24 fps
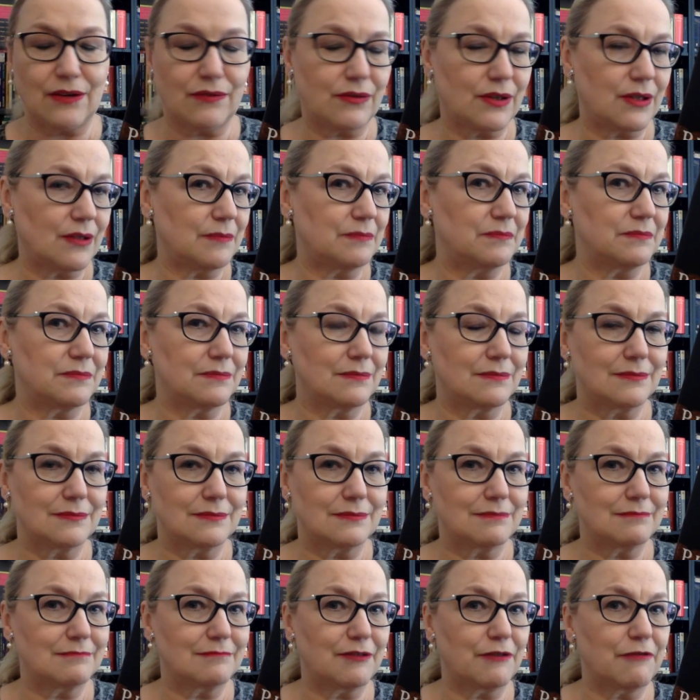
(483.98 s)
of a
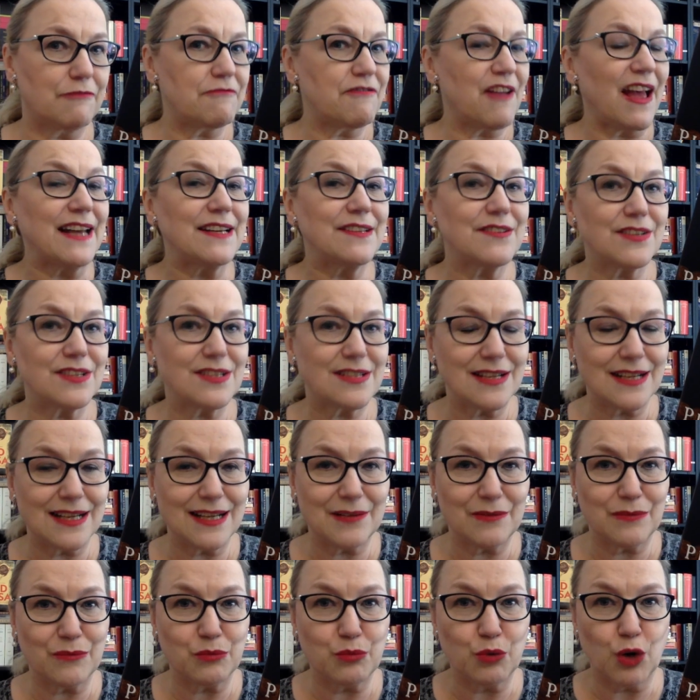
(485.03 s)

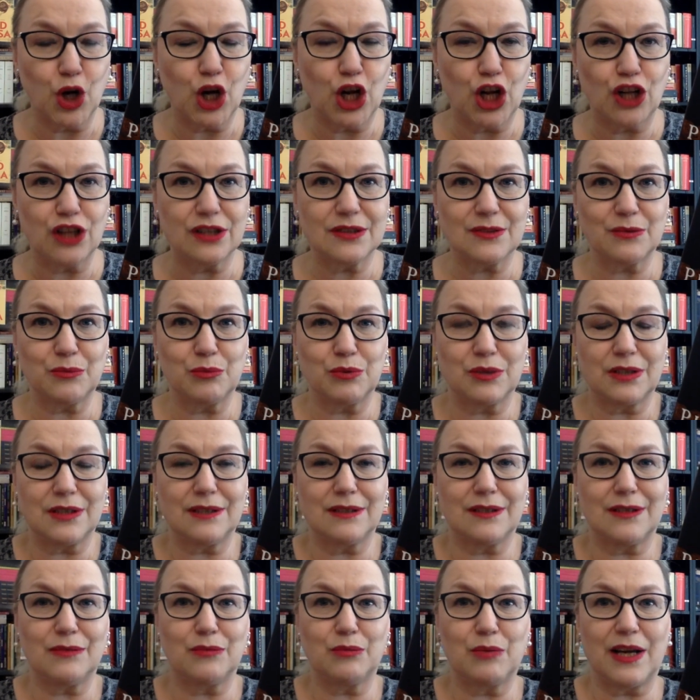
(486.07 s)
fantasy world
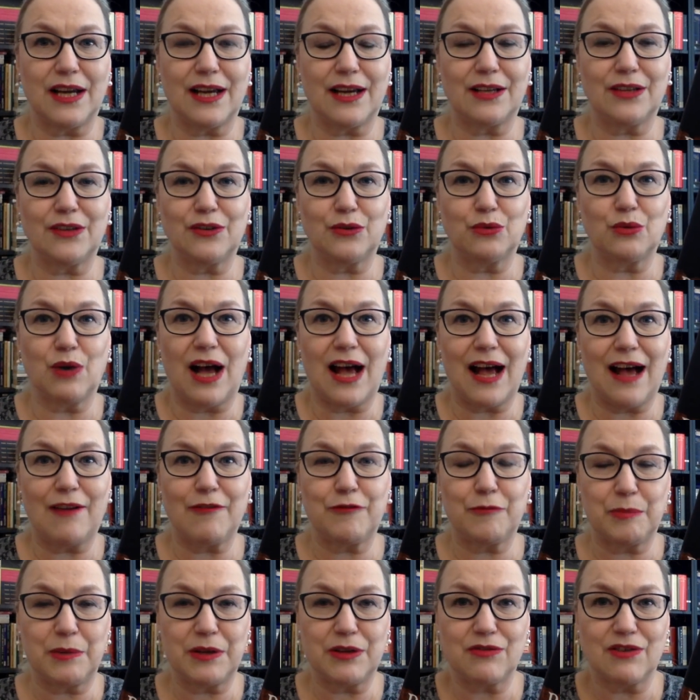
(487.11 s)
where you have
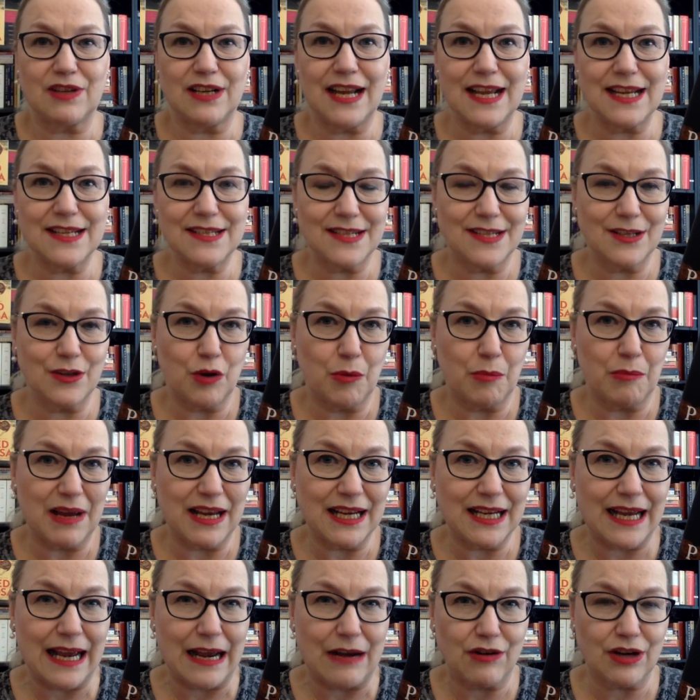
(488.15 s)
Piranesi, your
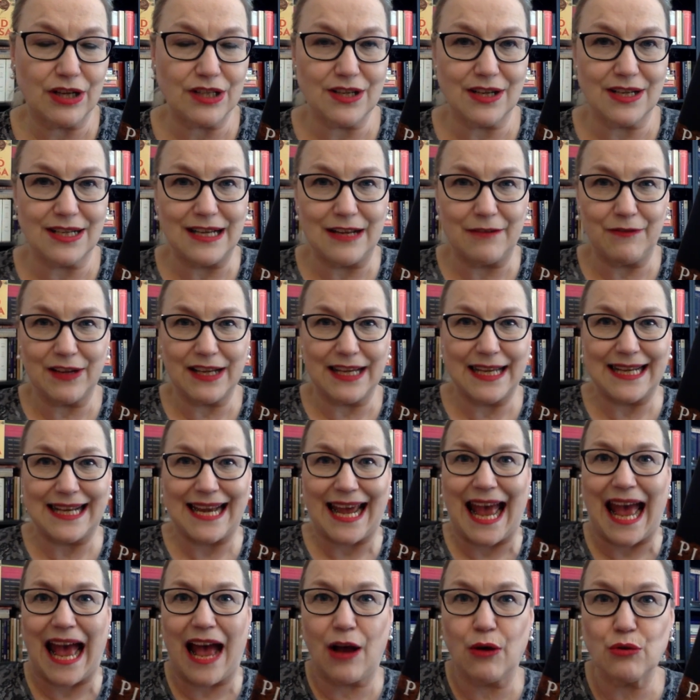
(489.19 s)
main character, living in
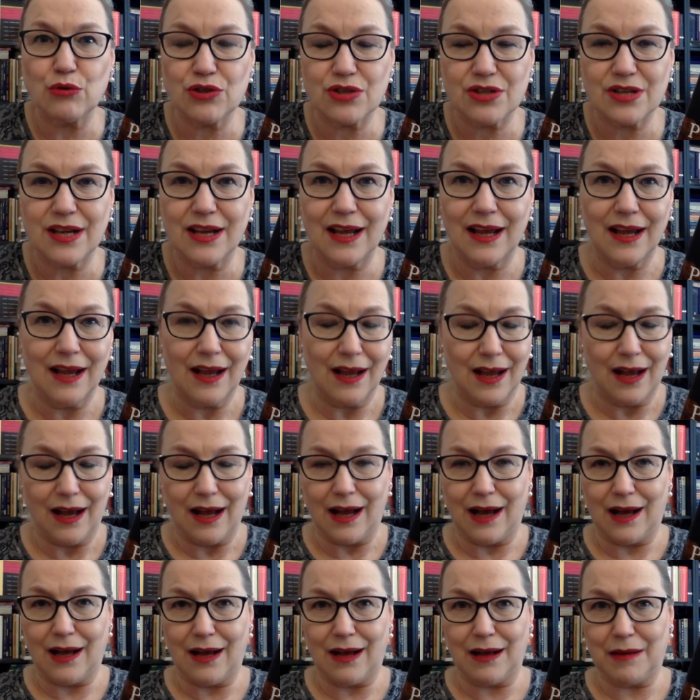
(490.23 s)
a house,
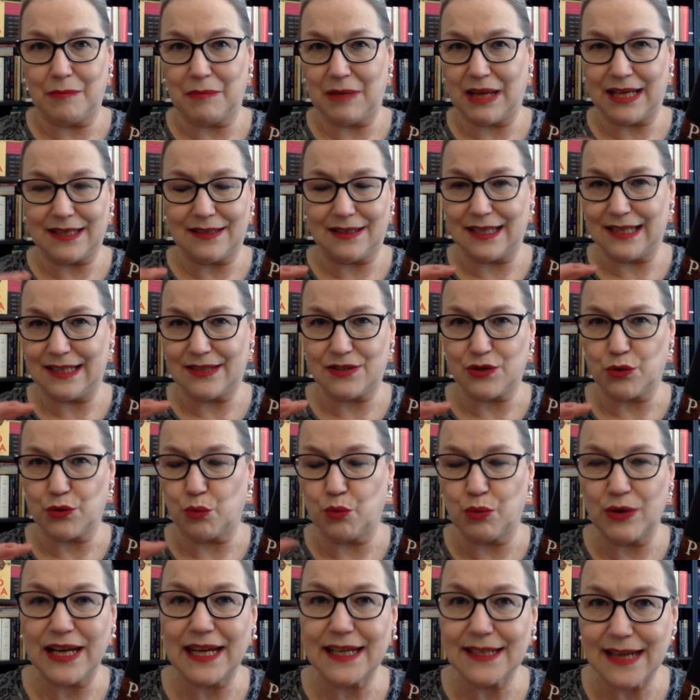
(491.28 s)
and it's a
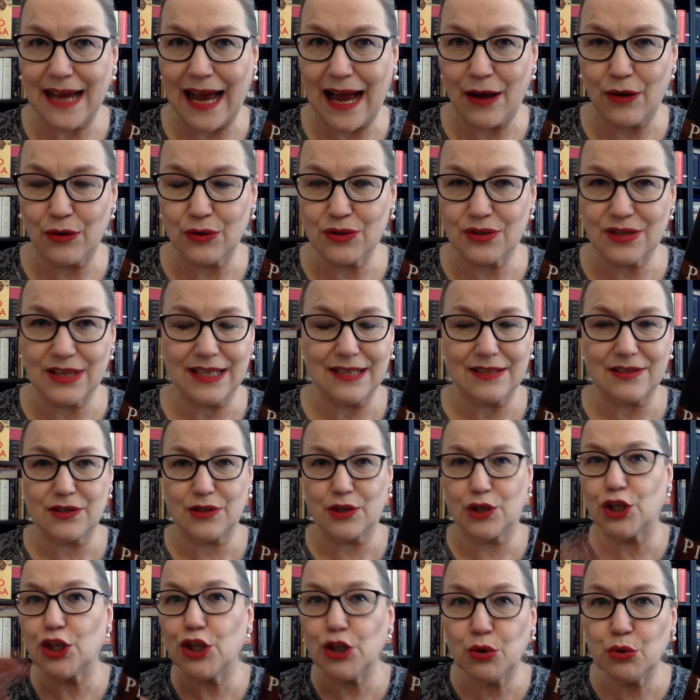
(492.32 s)
weird house. It's
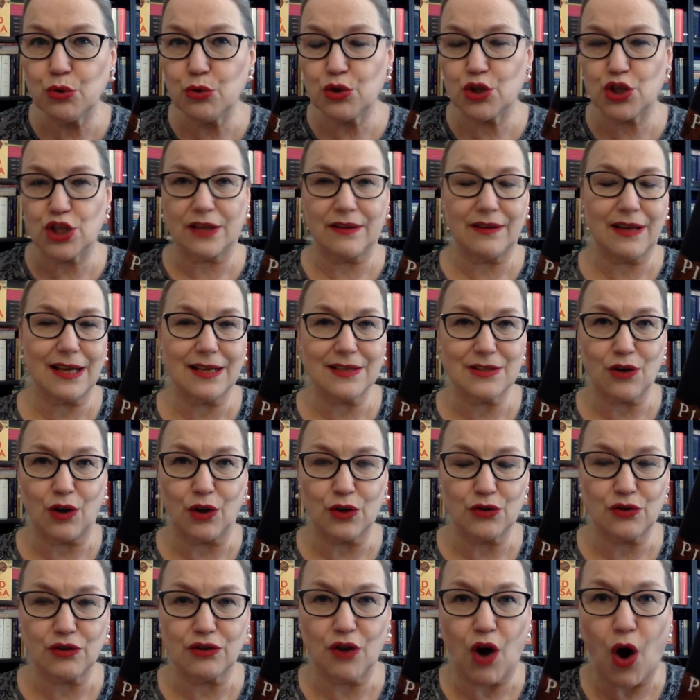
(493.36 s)
huge, and there's
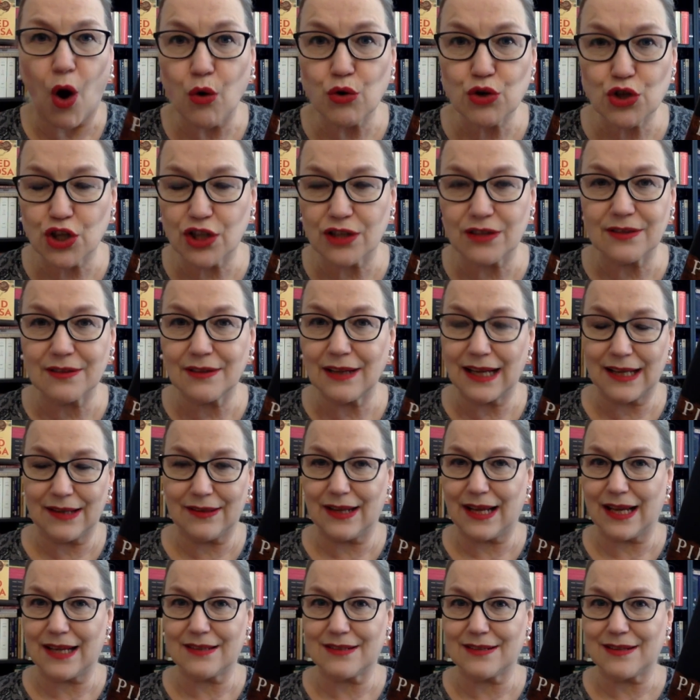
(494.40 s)
also an ocean, and
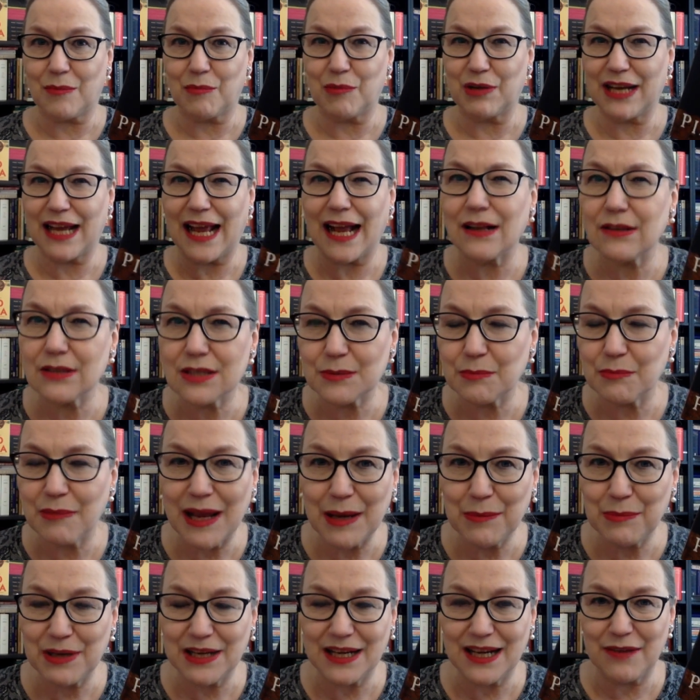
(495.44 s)
there's somebody else
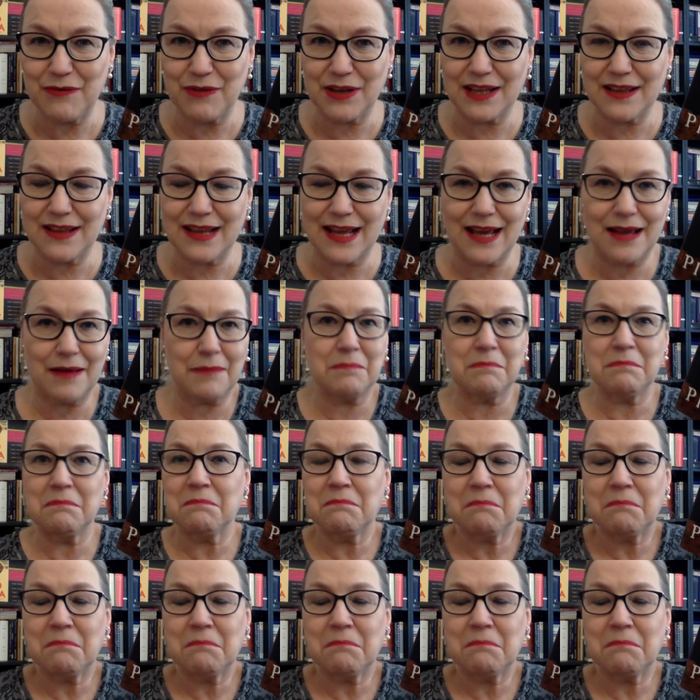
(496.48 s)
maybe living there.